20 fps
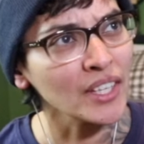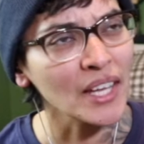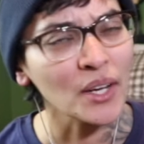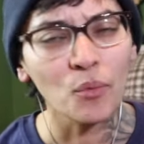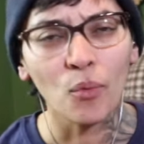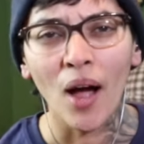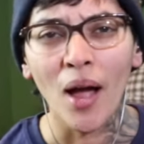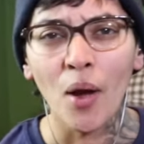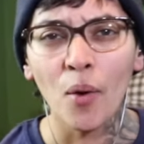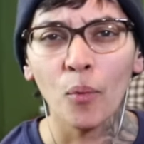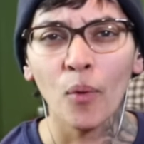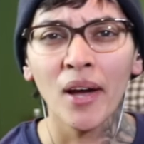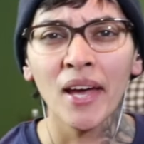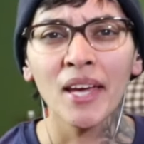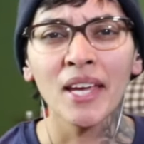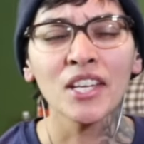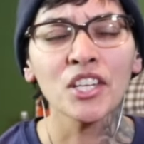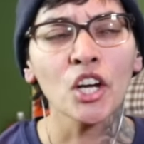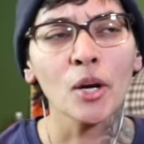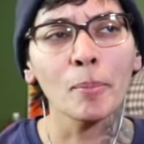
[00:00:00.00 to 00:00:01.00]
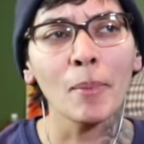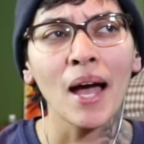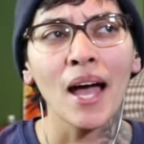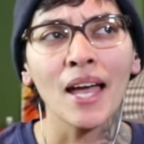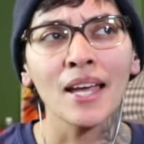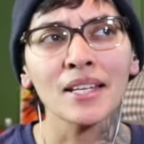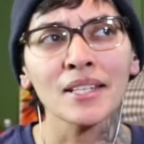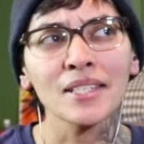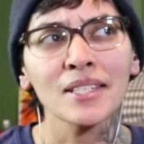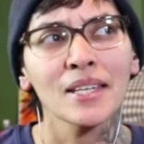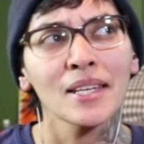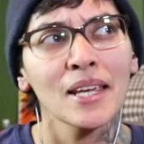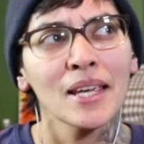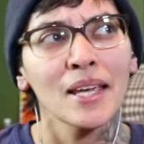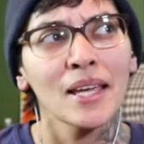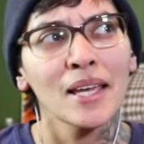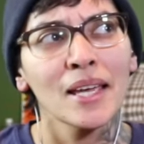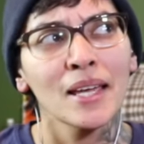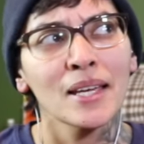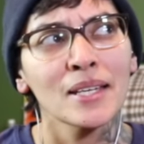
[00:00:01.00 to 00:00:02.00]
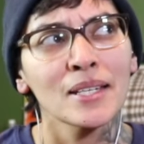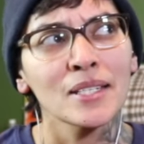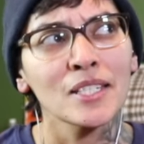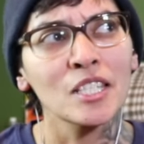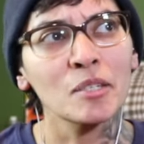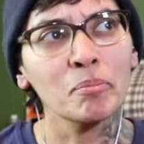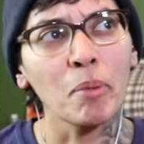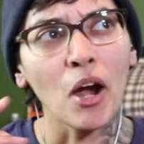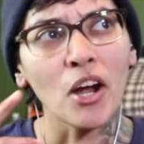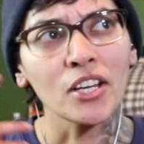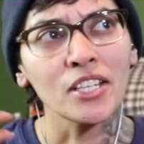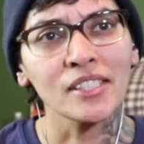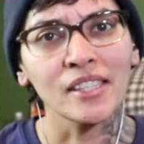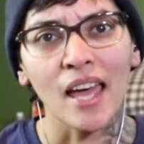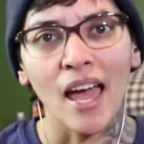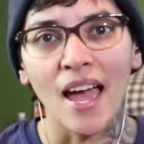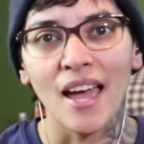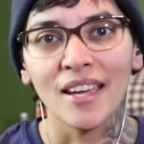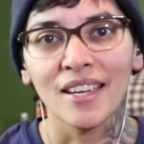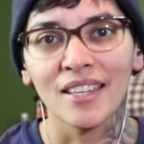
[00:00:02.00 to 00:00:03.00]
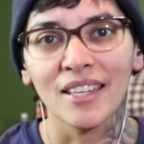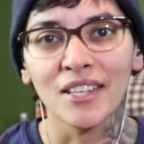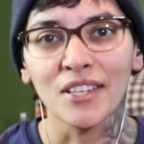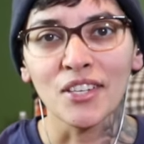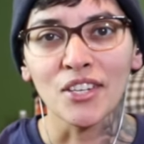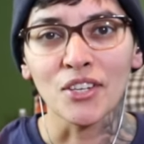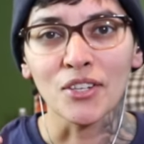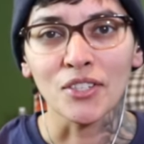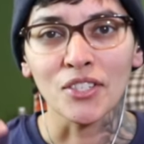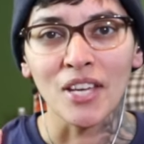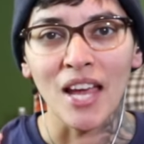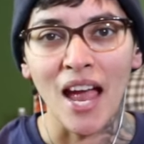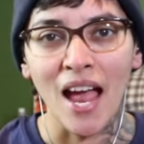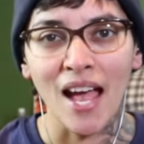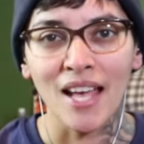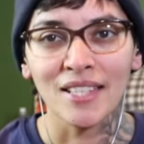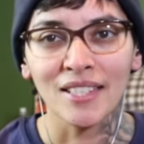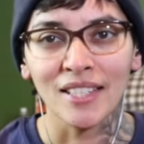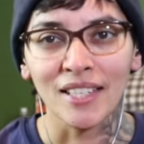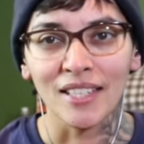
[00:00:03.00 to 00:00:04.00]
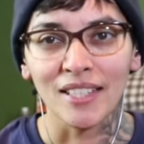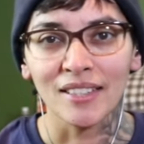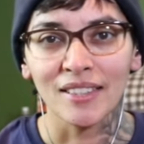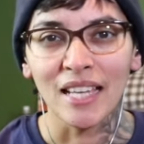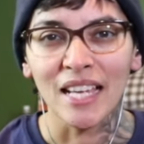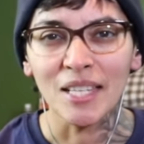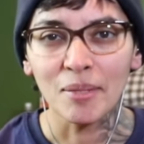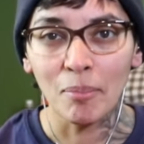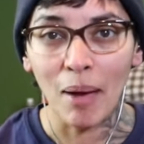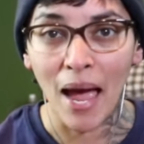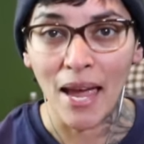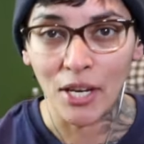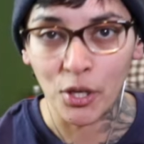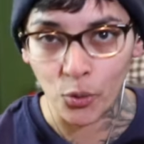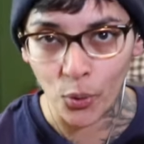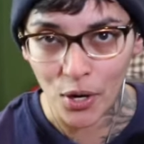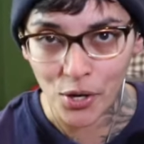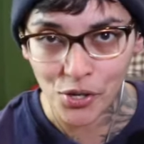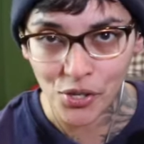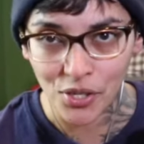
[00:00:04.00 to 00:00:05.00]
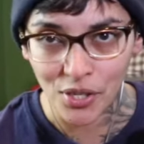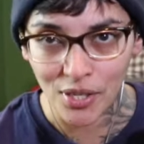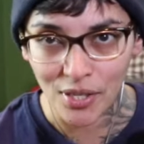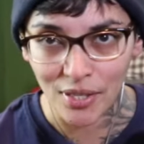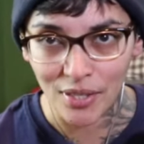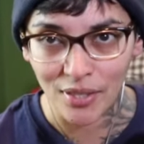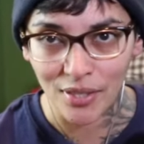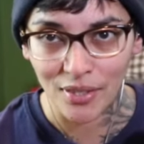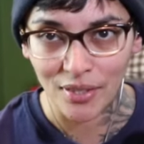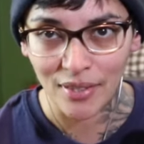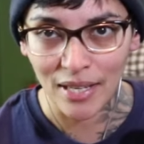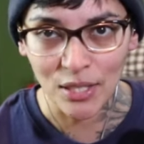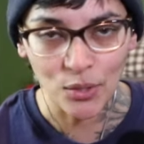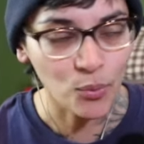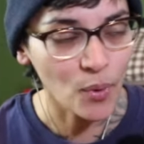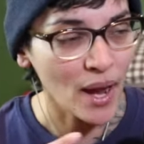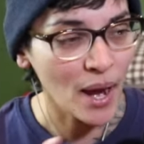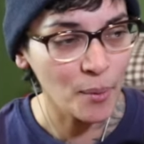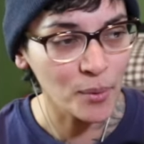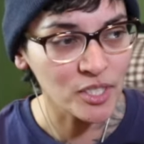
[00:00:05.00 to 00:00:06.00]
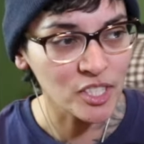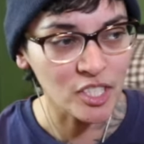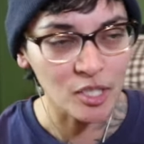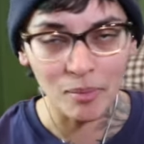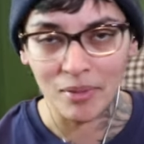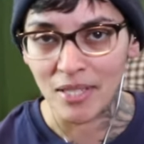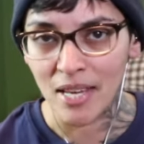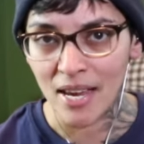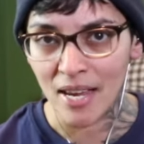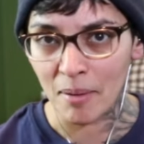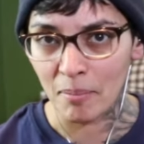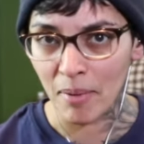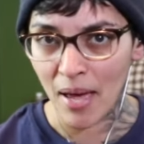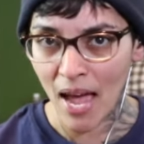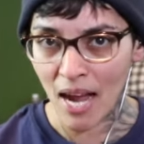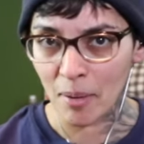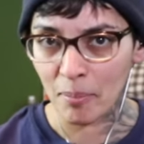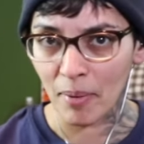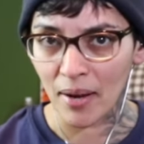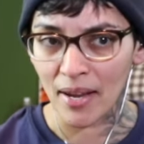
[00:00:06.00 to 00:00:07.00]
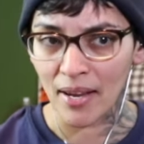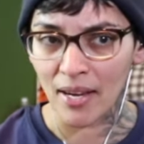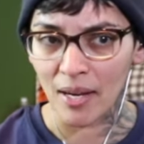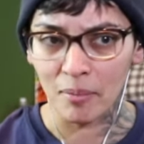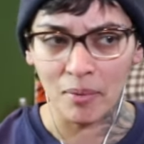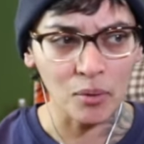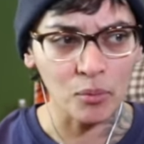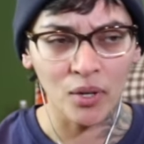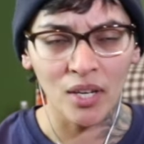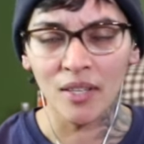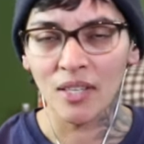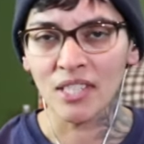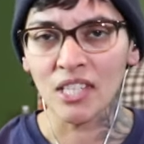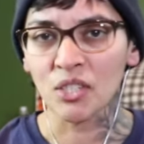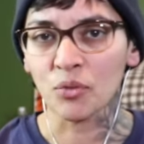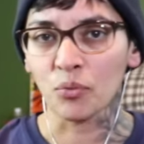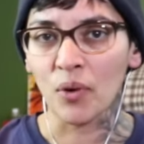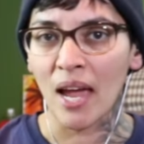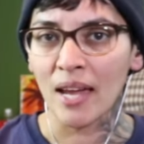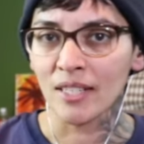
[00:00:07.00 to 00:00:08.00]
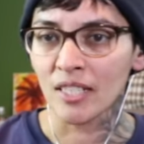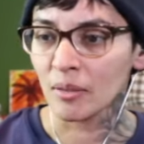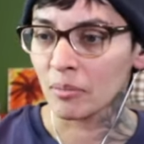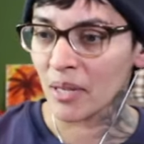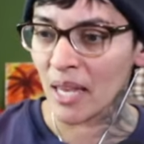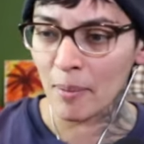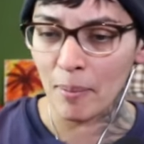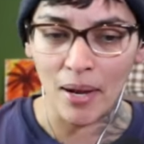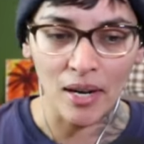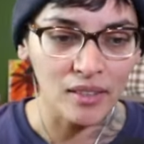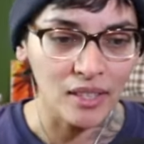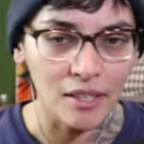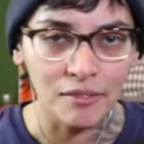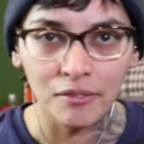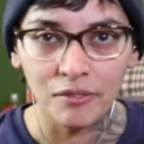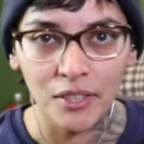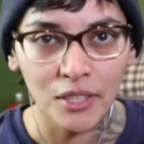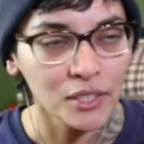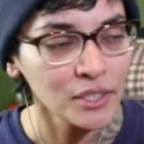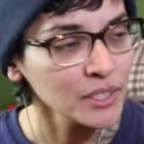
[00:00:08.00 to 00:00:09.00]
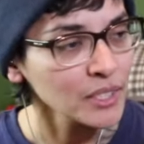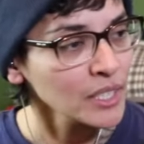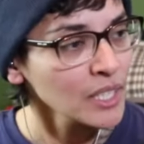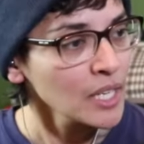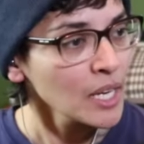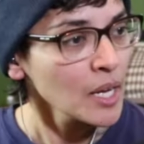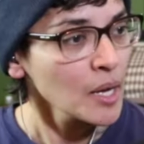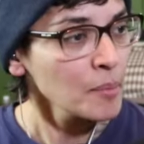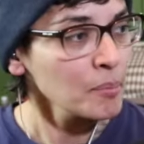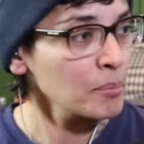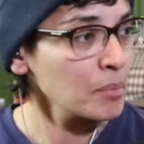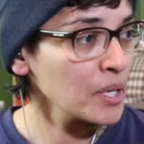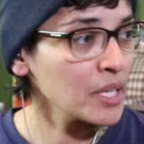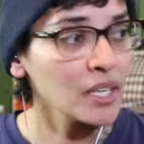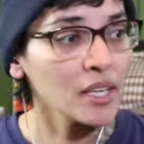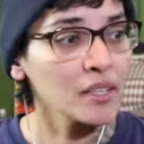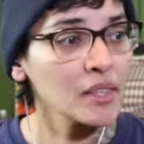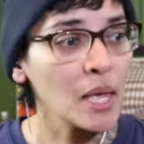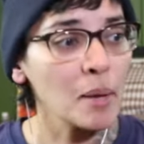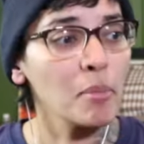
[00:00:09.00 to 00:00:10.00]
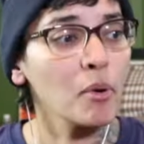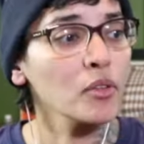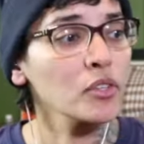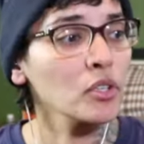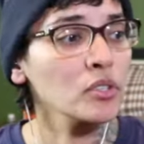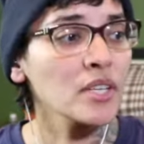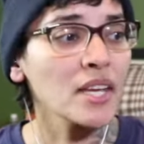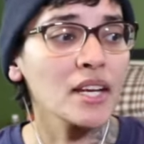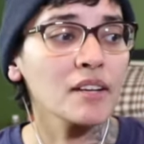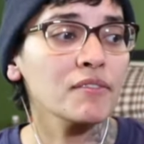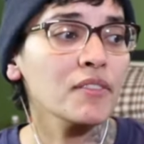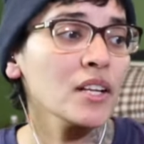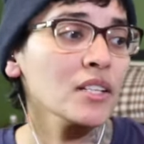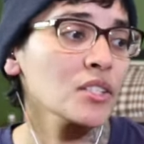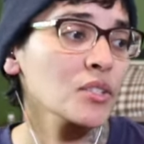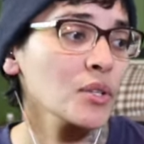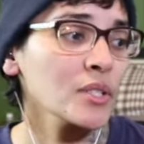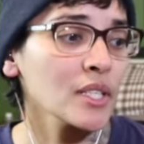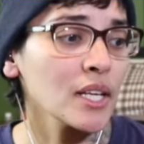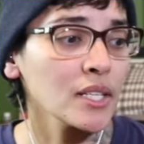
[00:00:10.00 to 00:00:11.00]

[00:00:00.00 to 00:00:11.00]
Like, what? what in your mind sparked that in you to ask it? That's my question. That's why I was a little bit taken back by it. I'm like, well, this is random, came out of left field. But they both don't take offense to us.